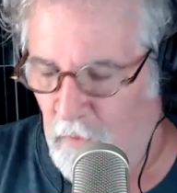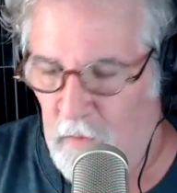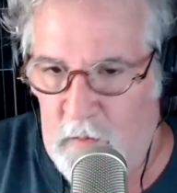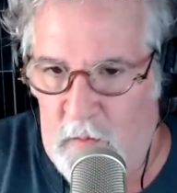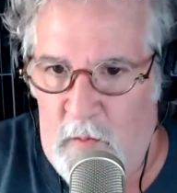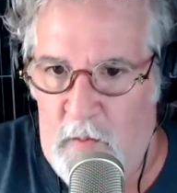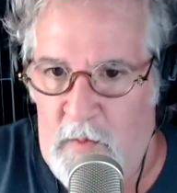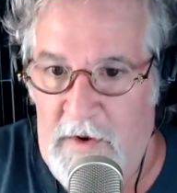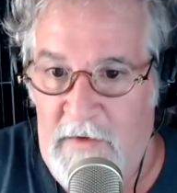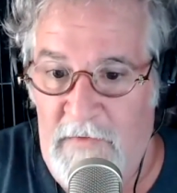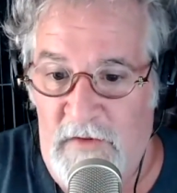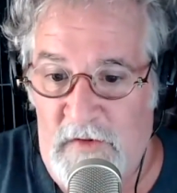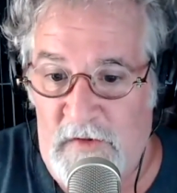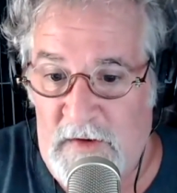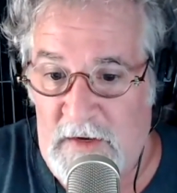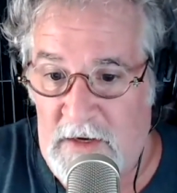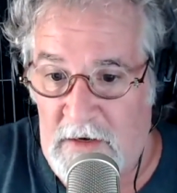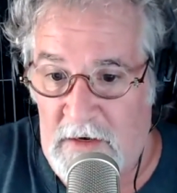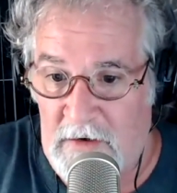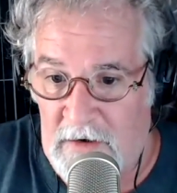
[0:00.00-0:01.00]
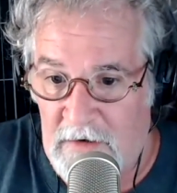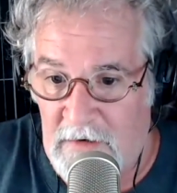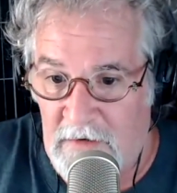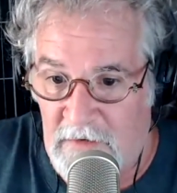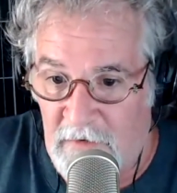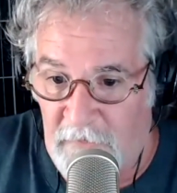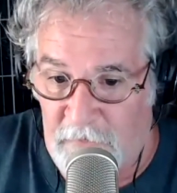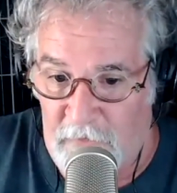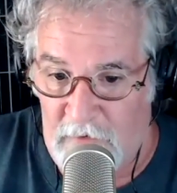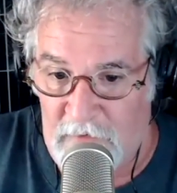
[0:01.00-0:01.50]
We've seen in
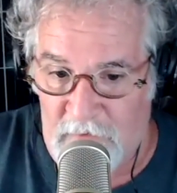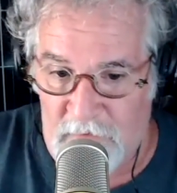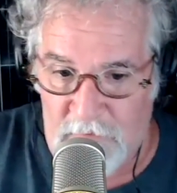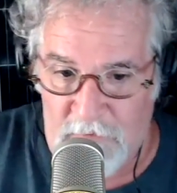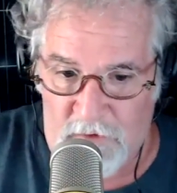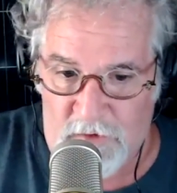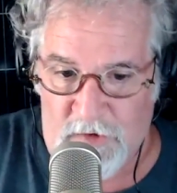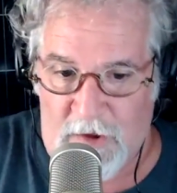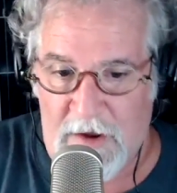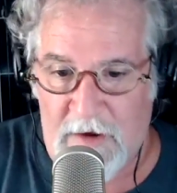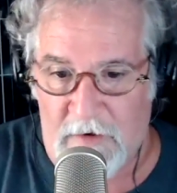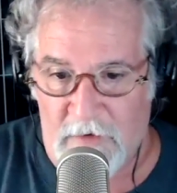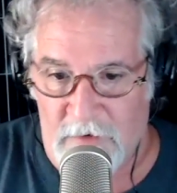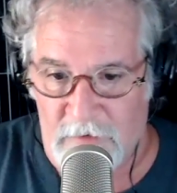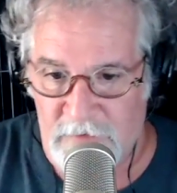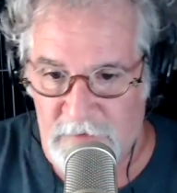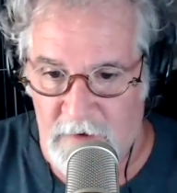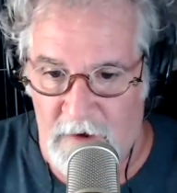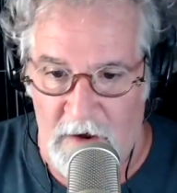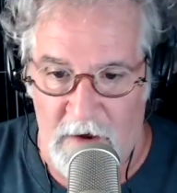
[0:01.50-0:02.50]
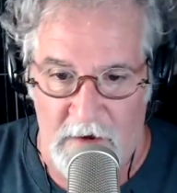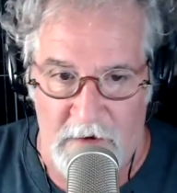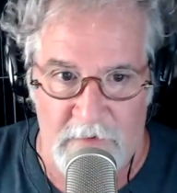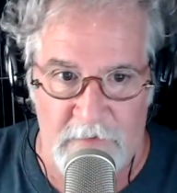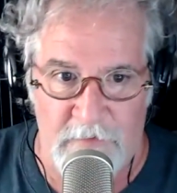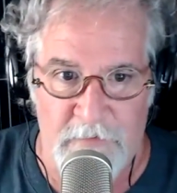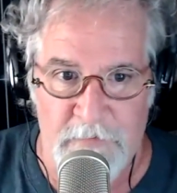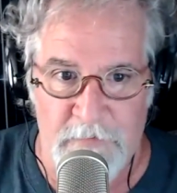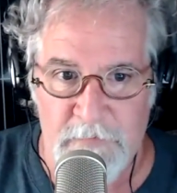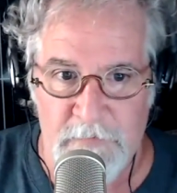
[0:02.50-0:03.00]
different cycles
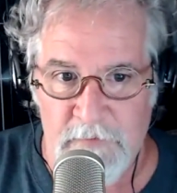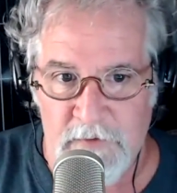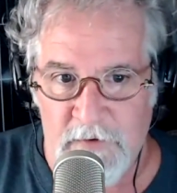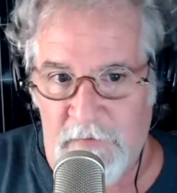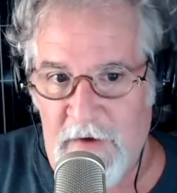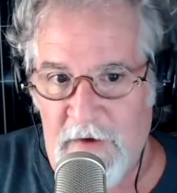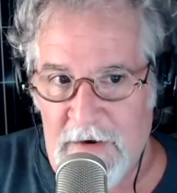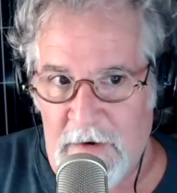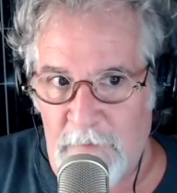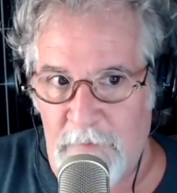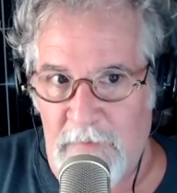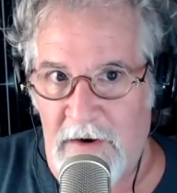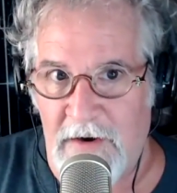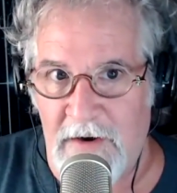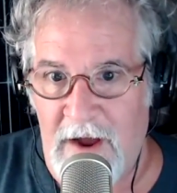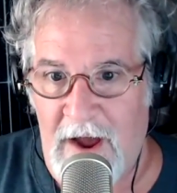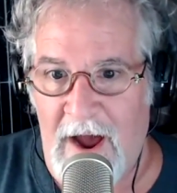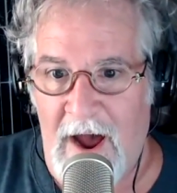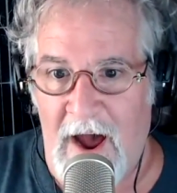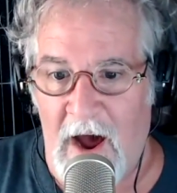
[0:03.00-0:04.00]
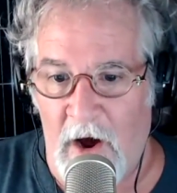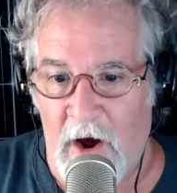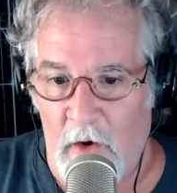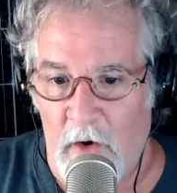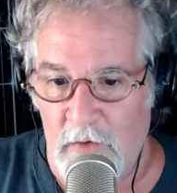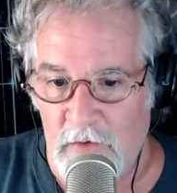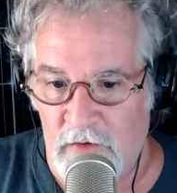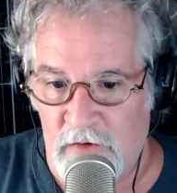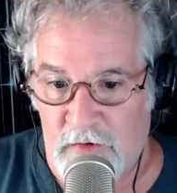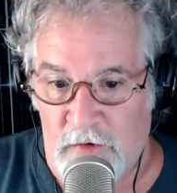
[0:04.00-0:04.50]
of development
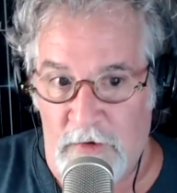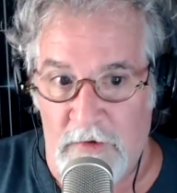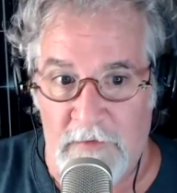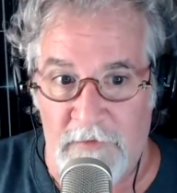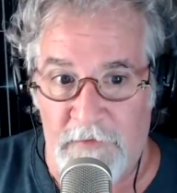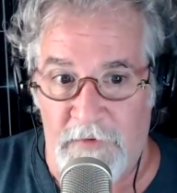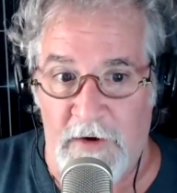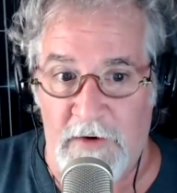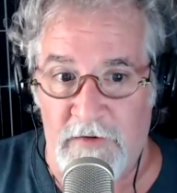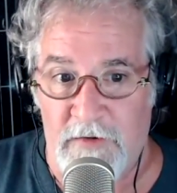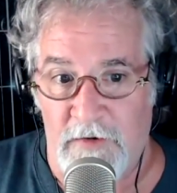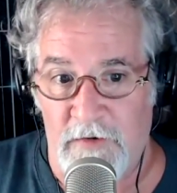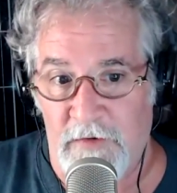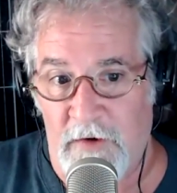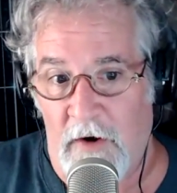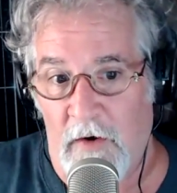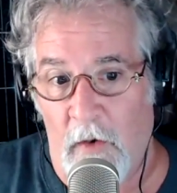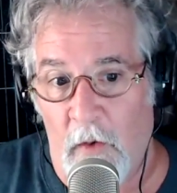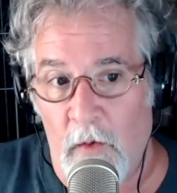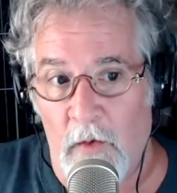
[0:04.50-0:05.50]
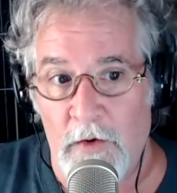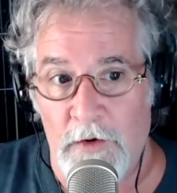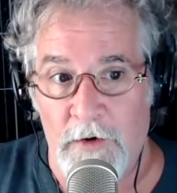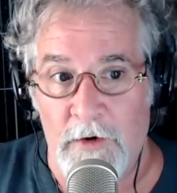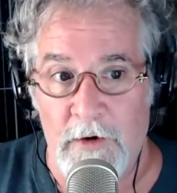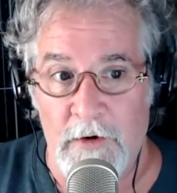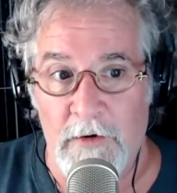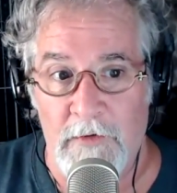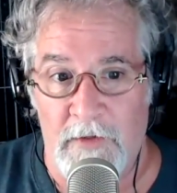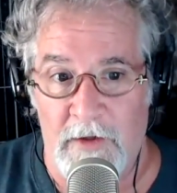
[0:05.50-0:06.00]
how certain features are
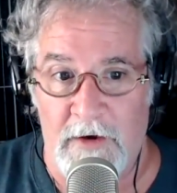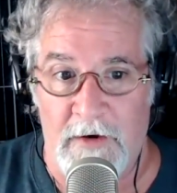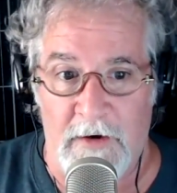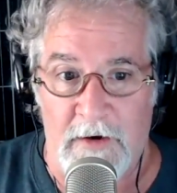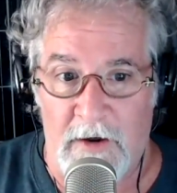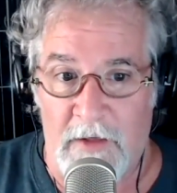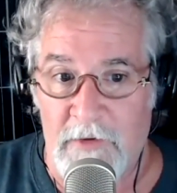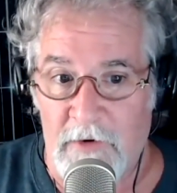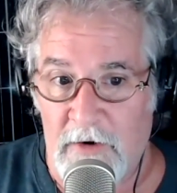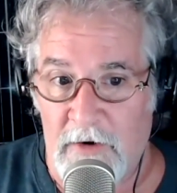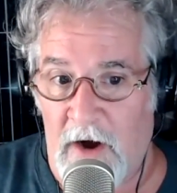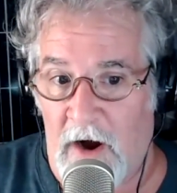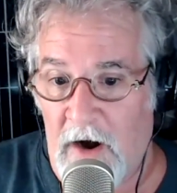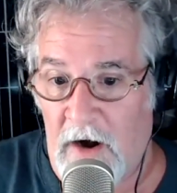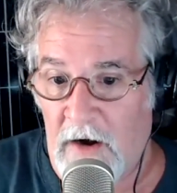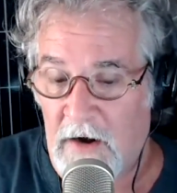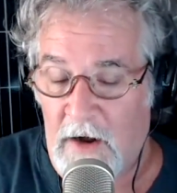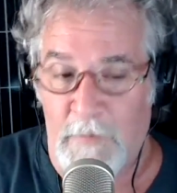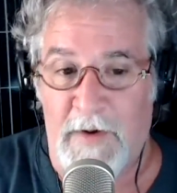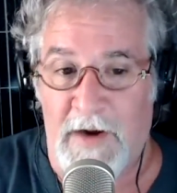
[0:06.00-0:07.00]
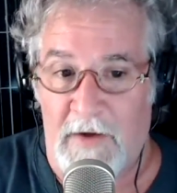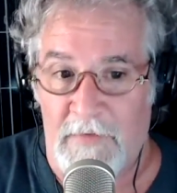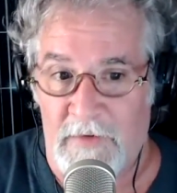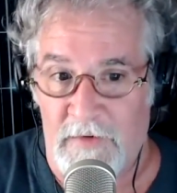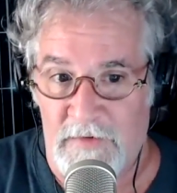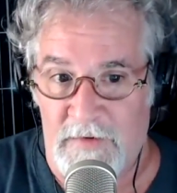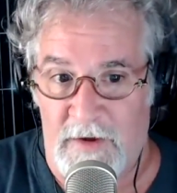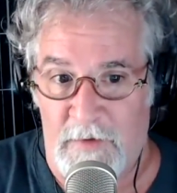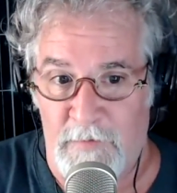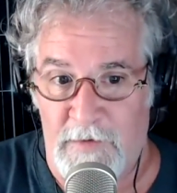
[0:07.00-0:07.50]
older than another car coming out the
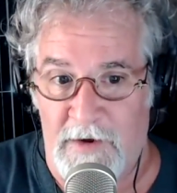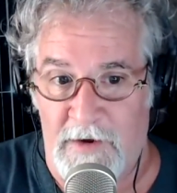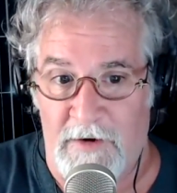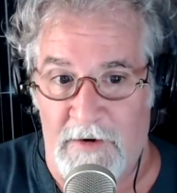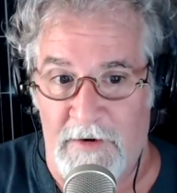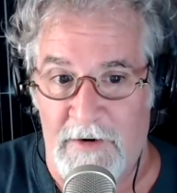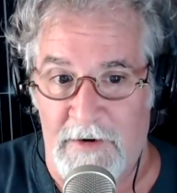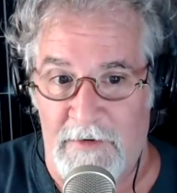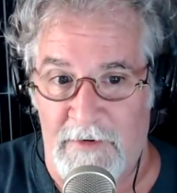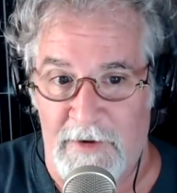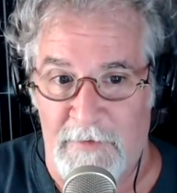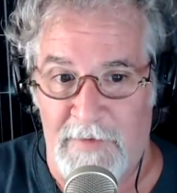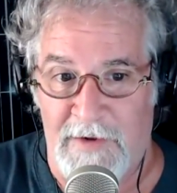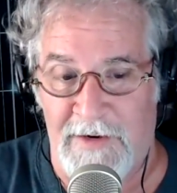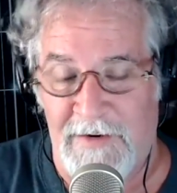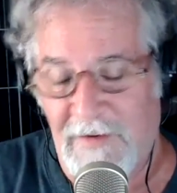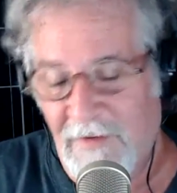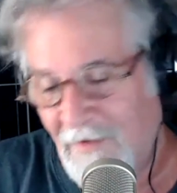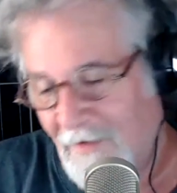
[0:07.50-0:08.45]
same year. You know what I mean?